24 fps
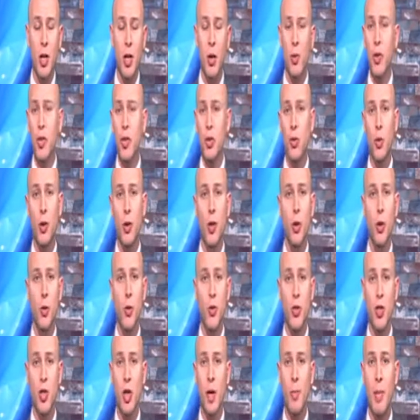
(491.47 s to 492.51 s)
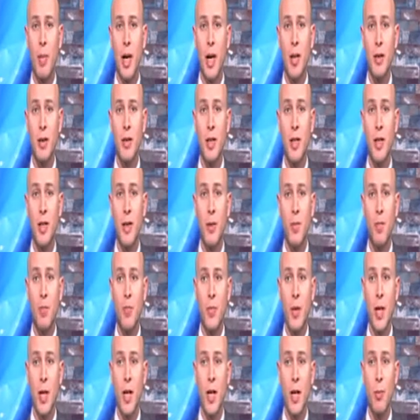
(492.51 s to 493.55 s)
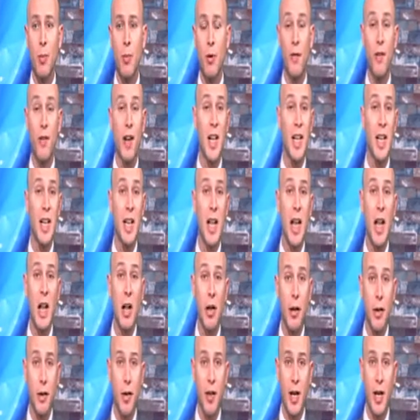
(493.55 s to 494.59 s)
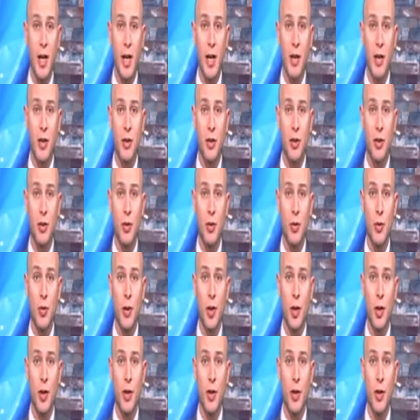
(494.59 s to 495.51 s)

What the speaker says: Are we talking also about providing healthcare to